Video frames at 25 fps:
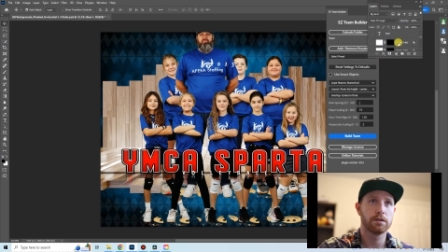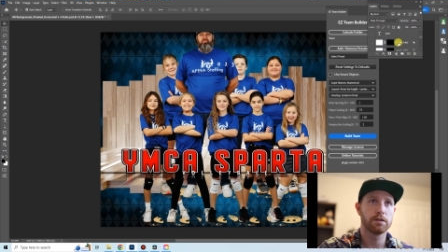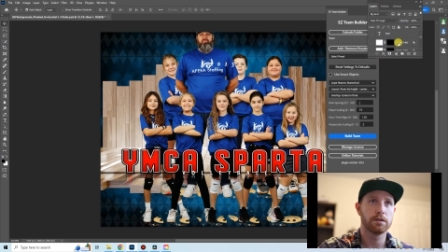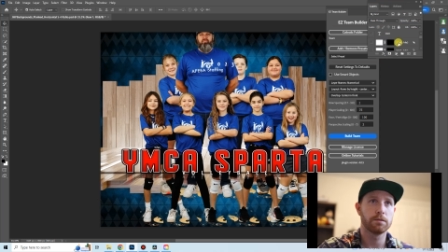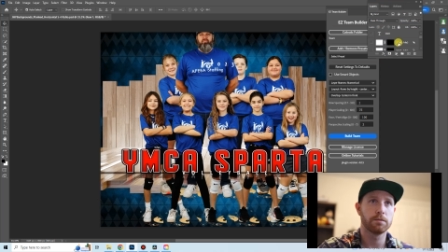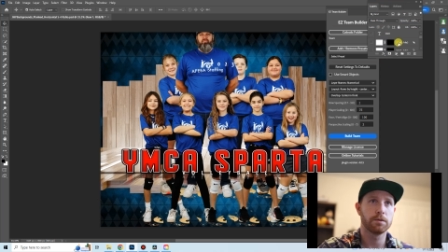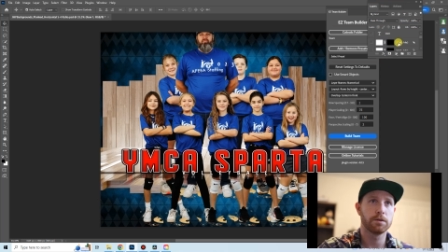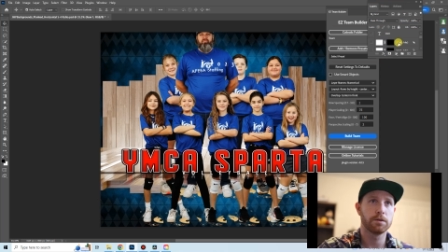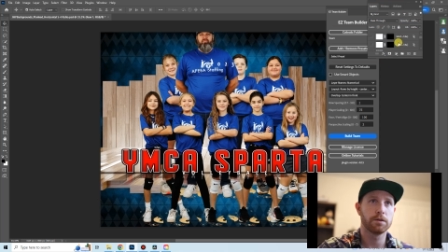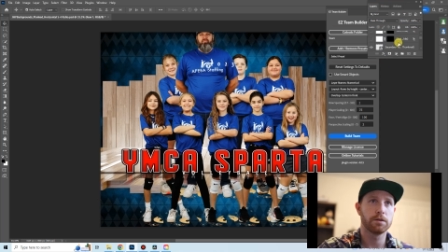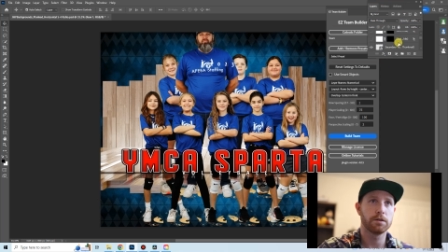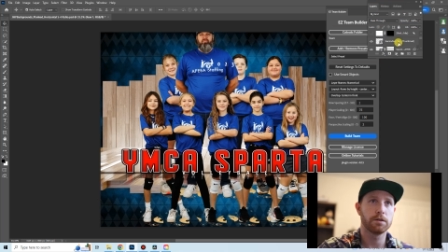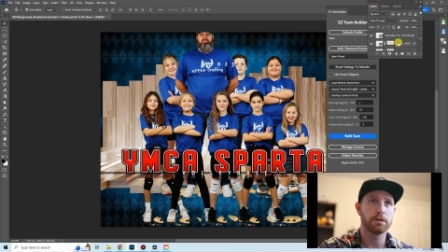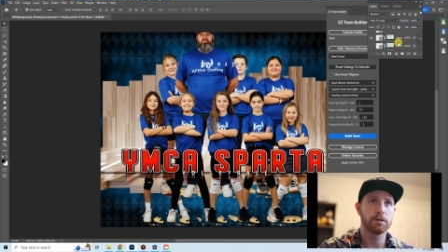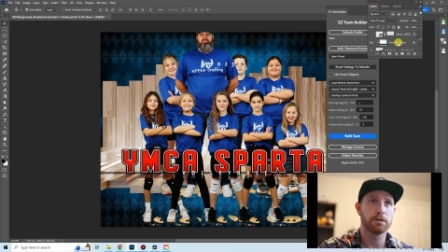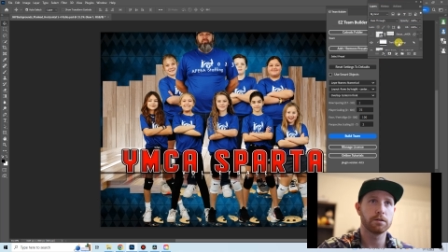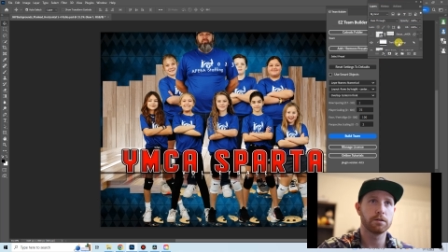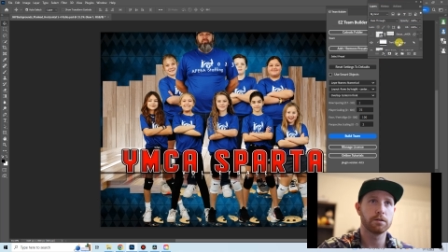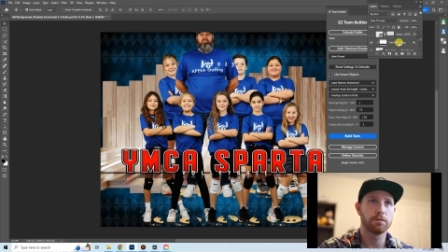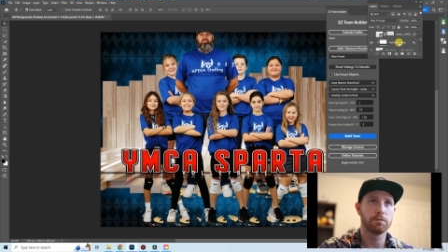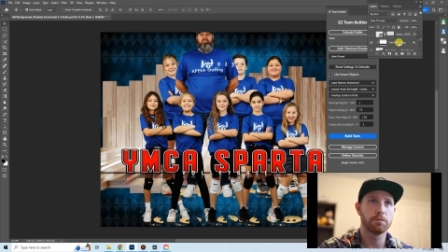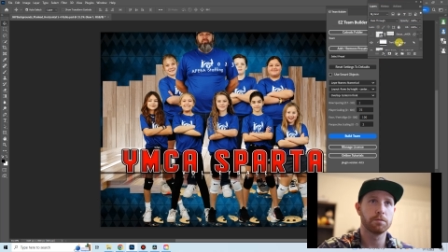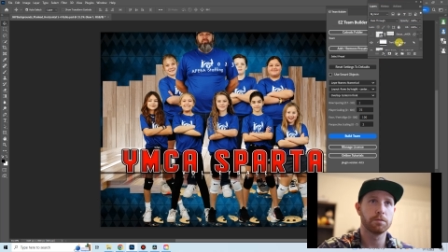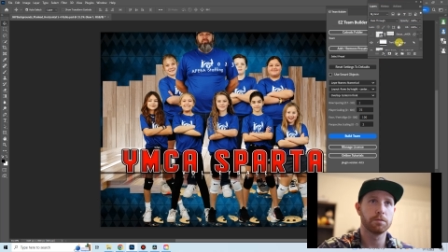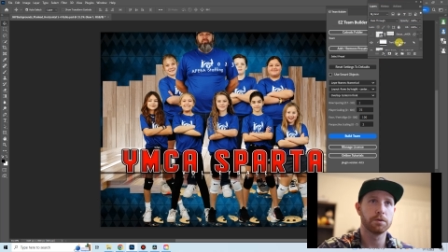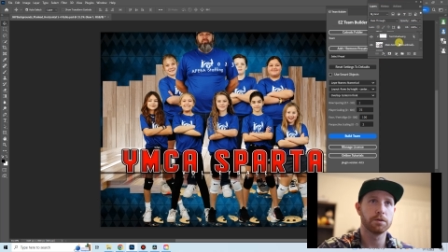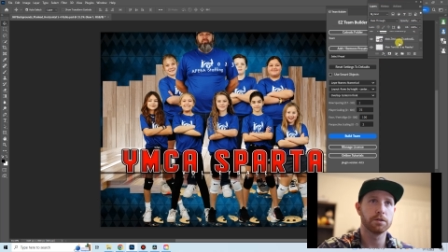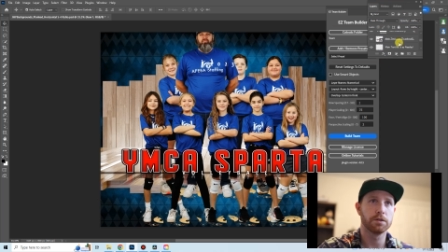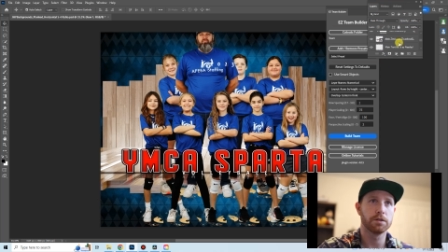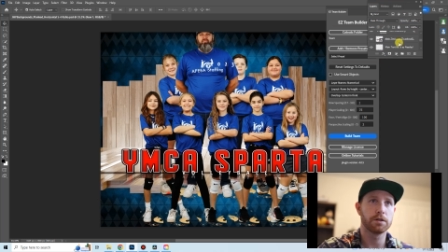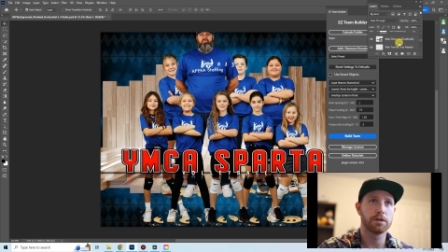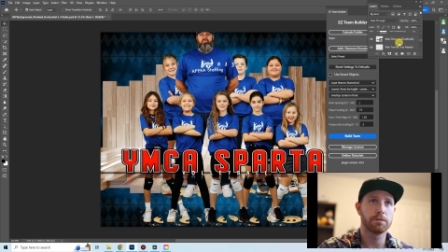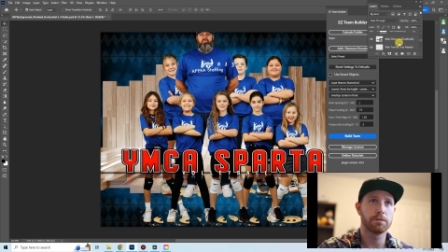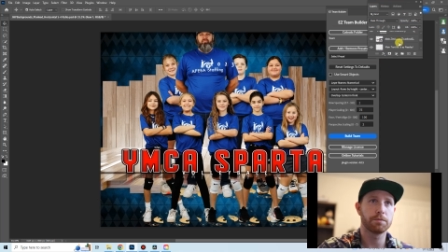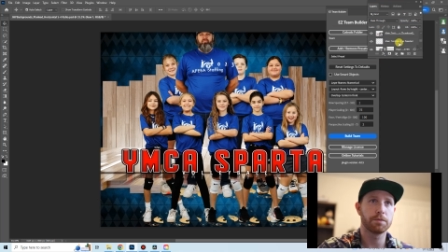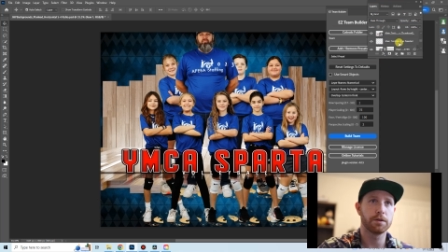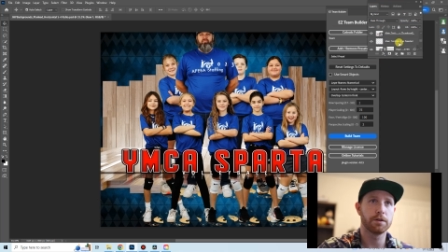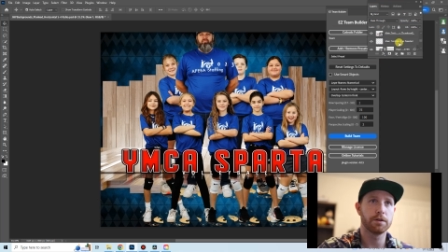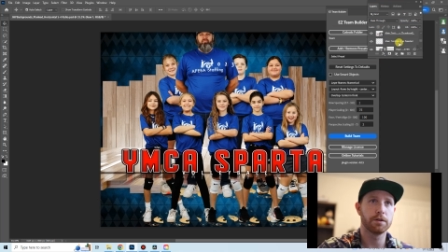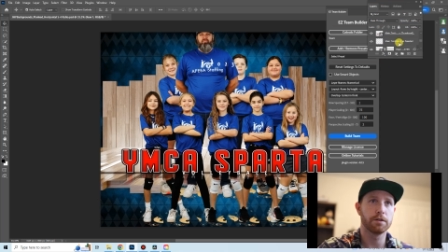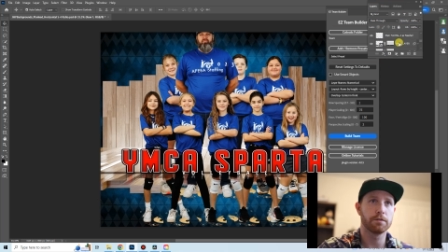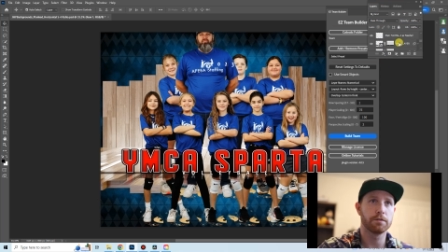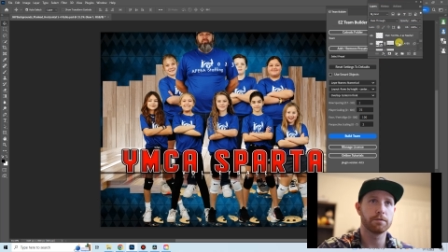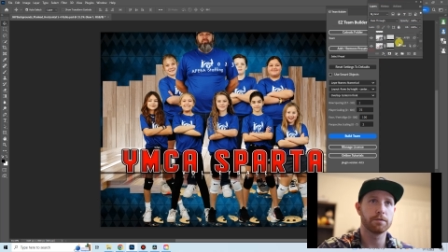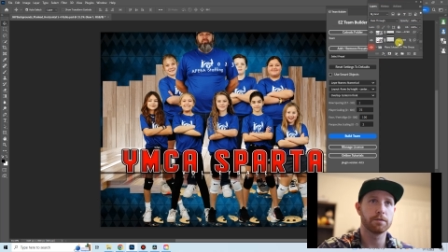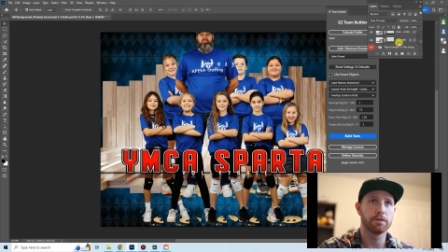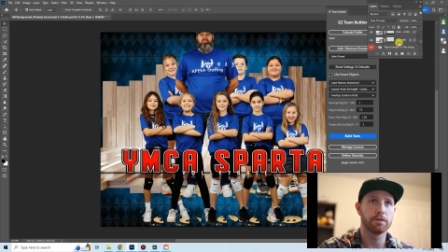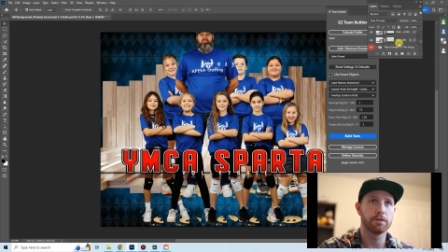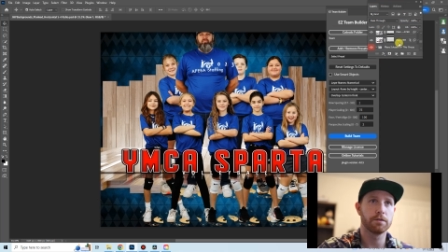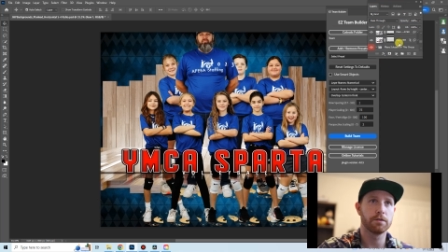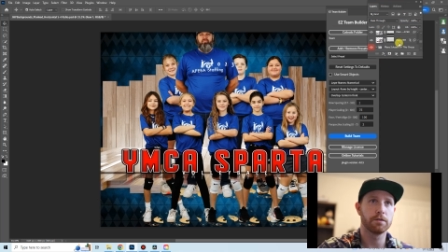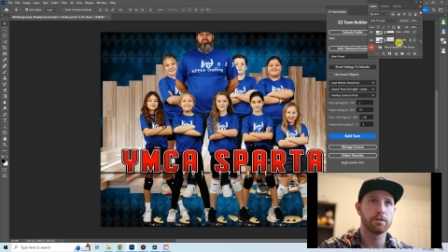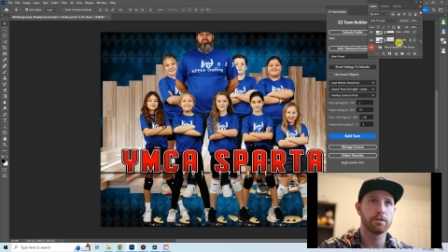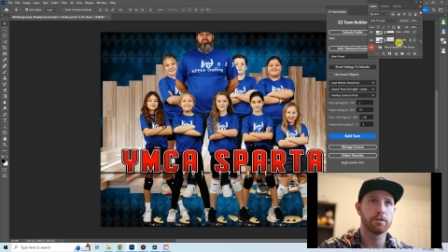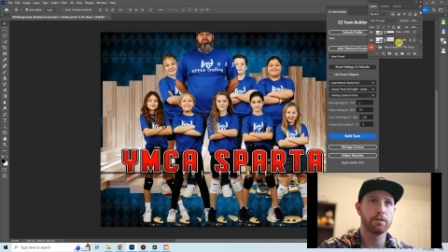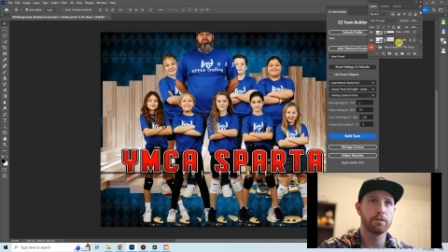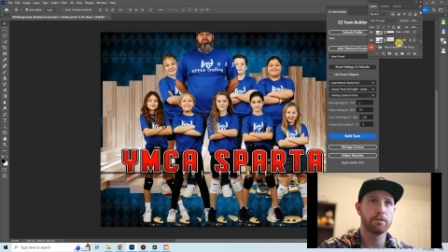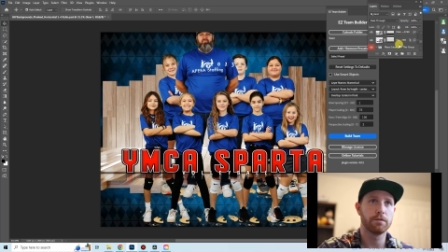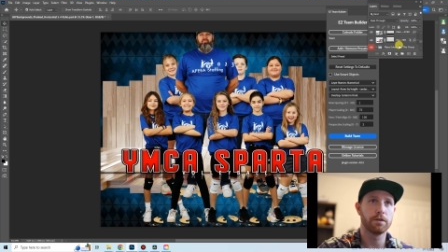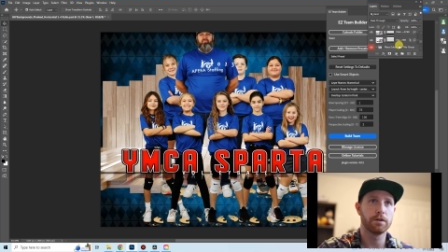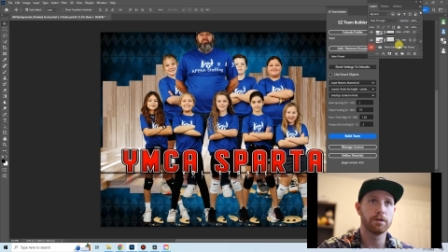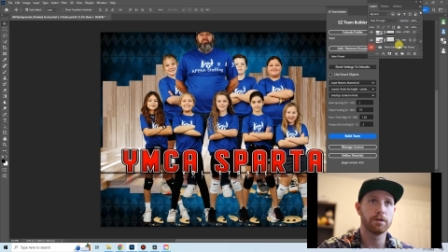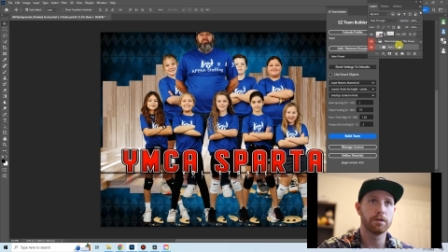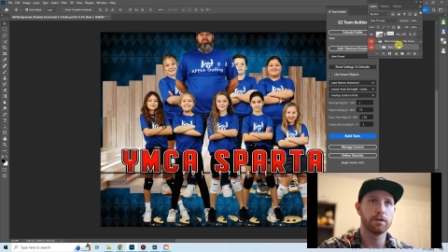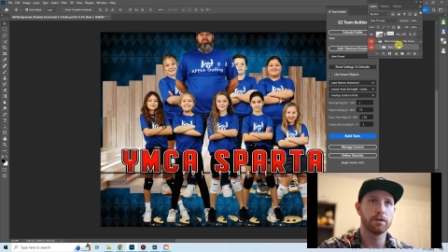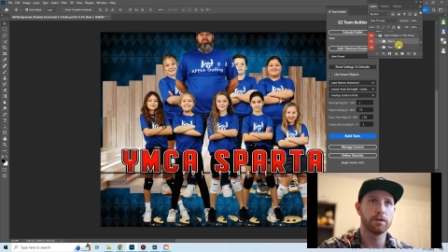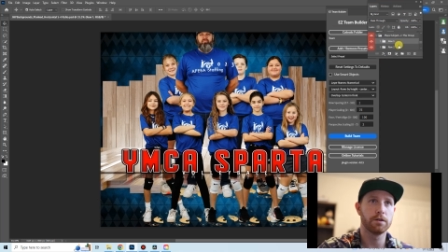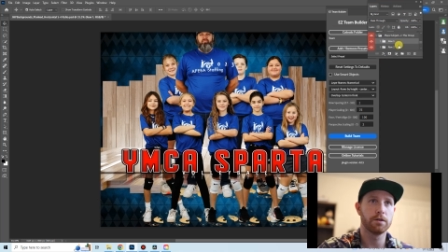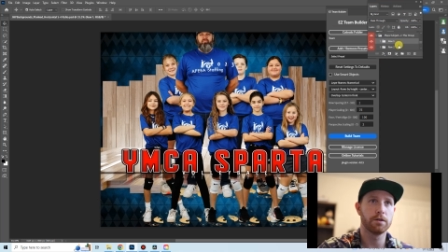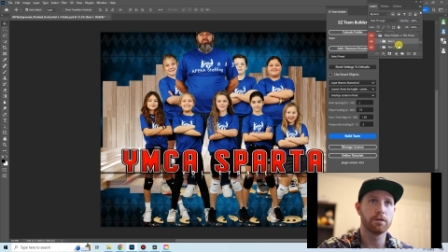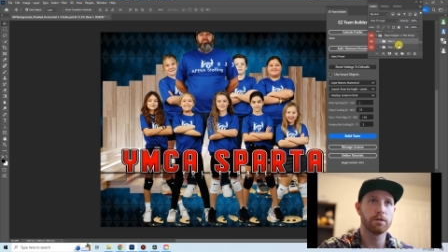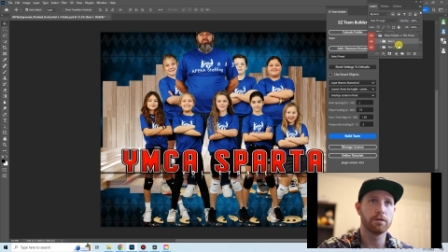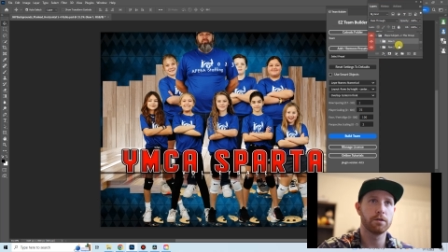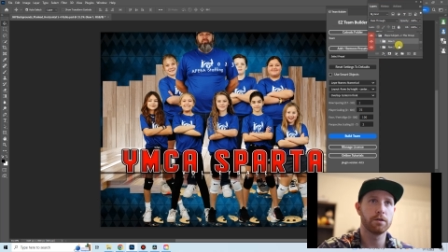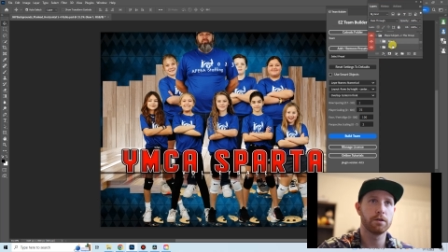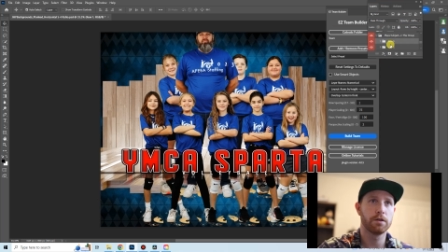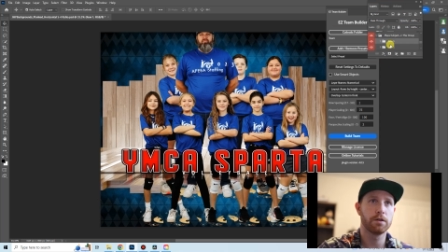Let me pull it up here for the video.